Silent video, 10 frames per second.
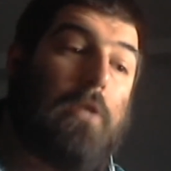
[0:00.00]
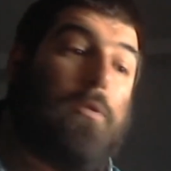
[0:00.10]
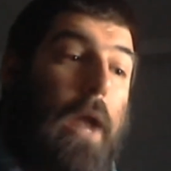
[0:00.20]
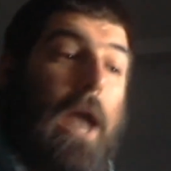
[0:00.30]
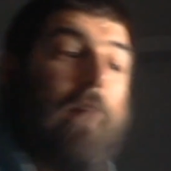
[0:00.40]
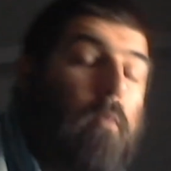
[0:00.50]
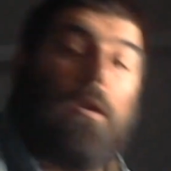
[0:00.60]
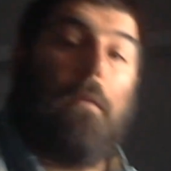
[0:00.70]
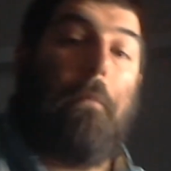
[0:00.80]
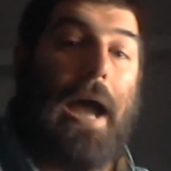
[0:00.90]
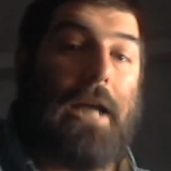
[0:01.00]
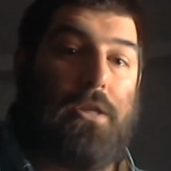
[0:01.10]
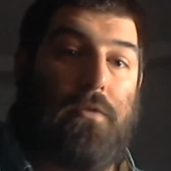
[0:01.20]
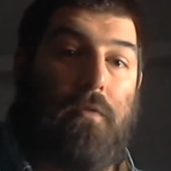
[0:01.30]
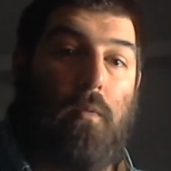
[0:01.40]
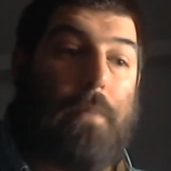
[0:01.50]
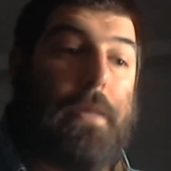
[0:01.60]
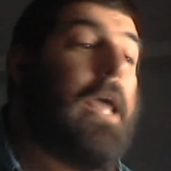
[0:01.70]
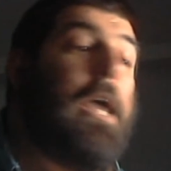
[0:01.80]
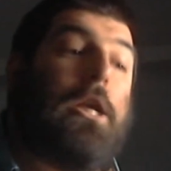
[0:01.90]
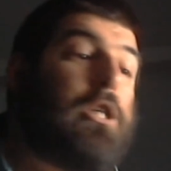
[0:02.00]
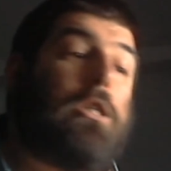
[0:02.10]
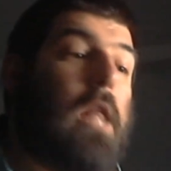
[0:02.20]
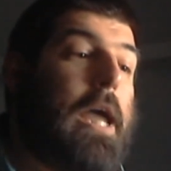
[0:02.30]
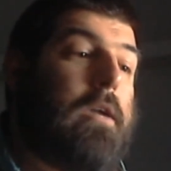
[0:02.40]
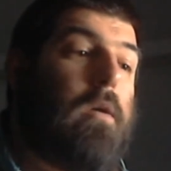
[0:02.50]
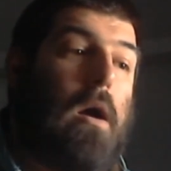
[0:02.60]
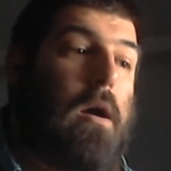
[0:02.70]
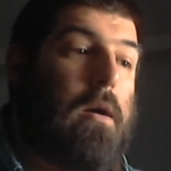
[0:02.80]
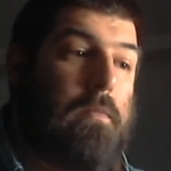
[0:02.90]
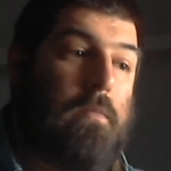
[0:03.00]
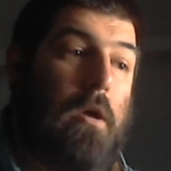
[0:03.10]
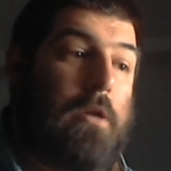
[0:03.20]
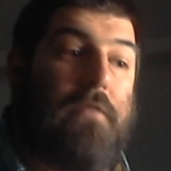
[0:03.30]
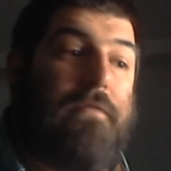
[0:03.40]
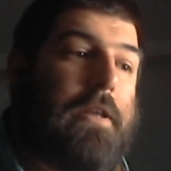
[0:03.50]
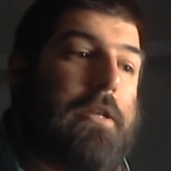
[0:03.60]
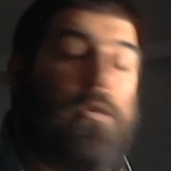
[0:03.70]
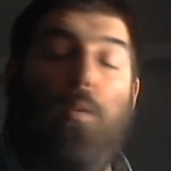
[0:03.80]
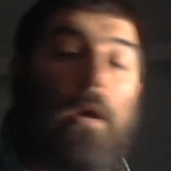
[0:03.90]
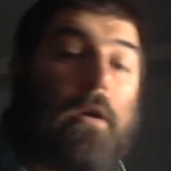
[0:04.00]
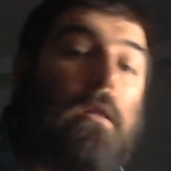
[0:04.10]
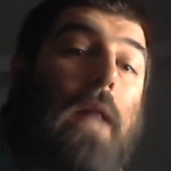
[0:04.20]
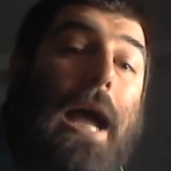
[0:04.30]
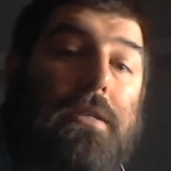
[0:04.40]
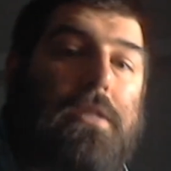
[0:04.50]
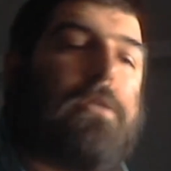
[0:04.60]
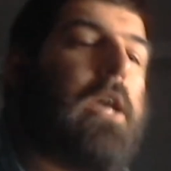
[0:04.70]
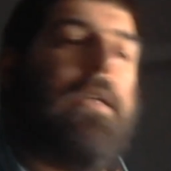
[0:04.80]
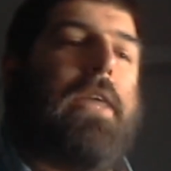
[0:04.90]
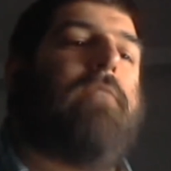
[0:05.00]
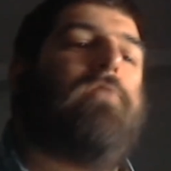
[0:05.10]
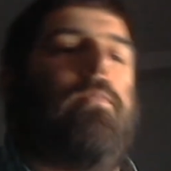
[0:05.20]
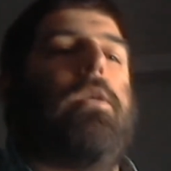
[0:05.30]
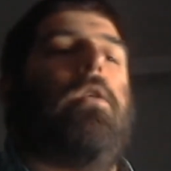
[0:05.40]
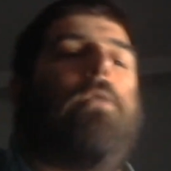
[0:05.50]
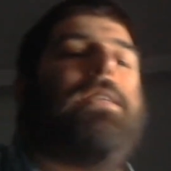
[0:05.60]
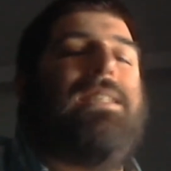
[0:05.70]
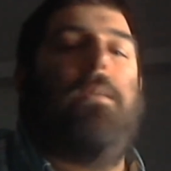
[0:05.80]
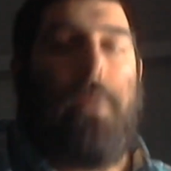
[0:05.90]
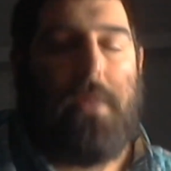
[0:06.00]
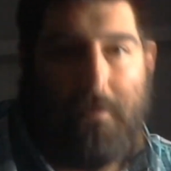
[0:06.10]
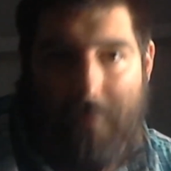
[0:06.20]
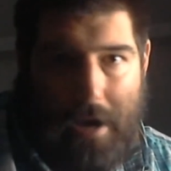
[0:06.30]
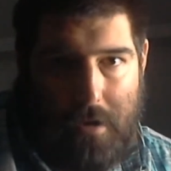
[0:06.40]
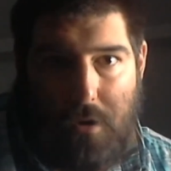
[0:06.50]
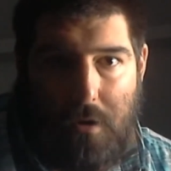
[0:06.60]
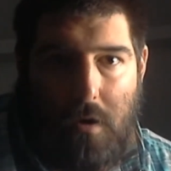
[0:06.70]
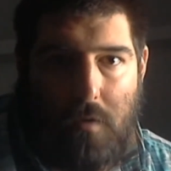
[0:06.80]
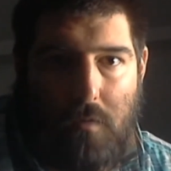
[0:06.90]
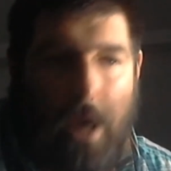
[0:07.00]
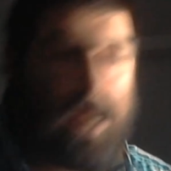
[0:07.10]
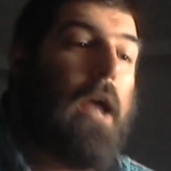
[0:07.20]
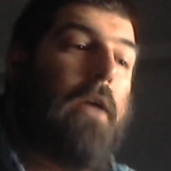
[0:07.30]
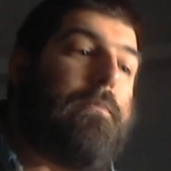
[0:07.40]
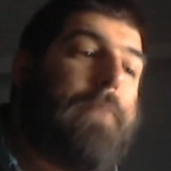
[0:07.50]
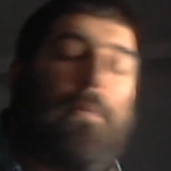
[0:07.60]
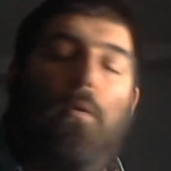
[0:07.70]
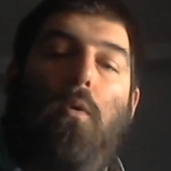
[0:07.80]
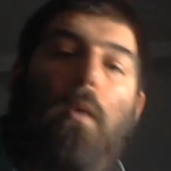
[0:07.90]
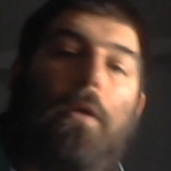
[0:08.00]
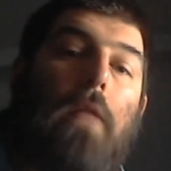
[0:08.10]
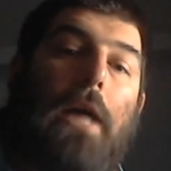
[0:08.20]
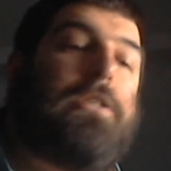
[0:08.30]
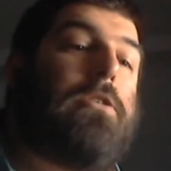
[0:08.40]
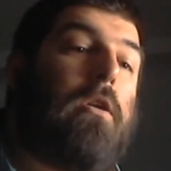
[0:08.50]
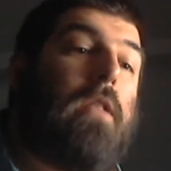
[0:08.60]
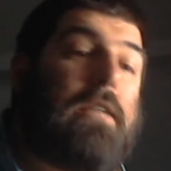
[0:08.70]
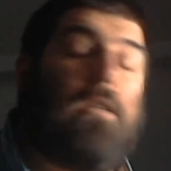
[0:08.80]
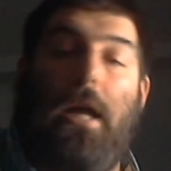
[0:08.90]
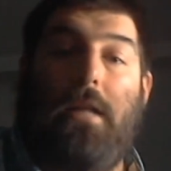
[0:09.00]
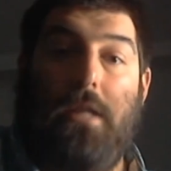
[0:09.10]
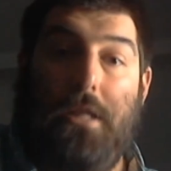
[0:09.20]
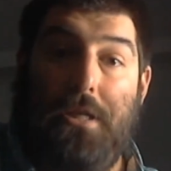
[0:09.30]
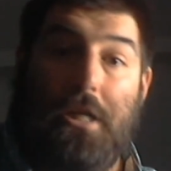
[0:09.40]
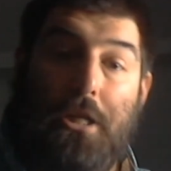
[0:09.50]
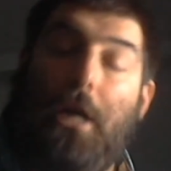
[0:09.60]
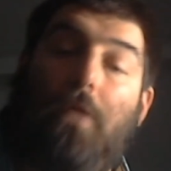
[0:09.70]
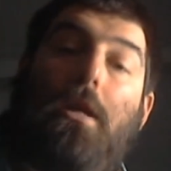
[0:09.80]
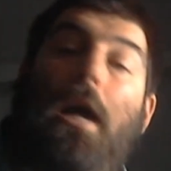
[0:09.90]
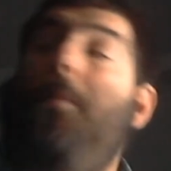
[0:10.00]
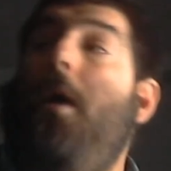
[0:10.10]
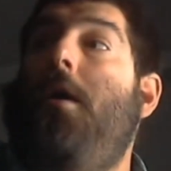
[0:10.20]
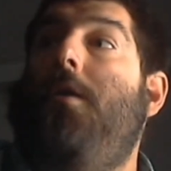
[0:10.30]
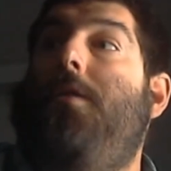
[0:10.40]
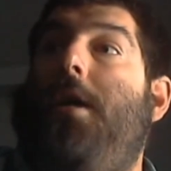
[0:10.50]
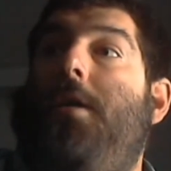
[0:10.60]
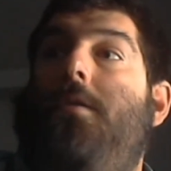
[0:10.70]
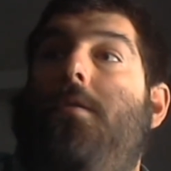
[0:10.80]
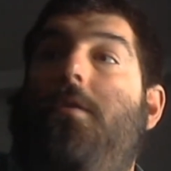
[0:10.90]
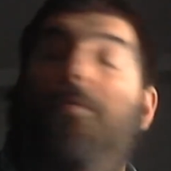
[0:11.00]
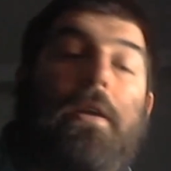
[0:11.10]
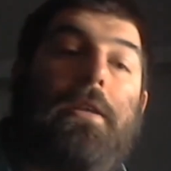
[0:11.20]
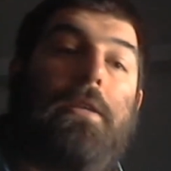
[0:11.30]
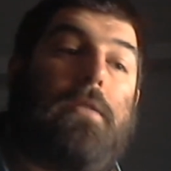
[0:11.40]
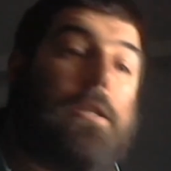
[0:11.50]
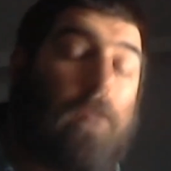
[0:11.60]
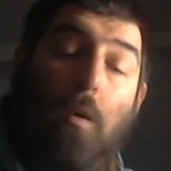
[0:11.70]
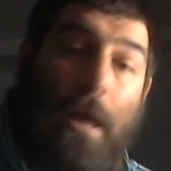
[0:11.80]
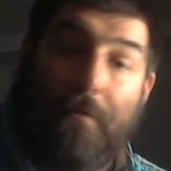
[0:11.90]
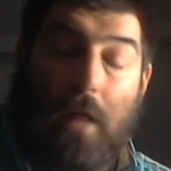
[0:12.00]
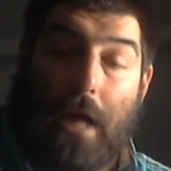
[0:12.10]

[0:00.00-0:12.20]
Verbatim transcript: because we have more compassion for women. Just like um, defendants who wear glasses, they have something called the sympathy factor, right? People who wear glasses are less likely to see jail time than defendants that don't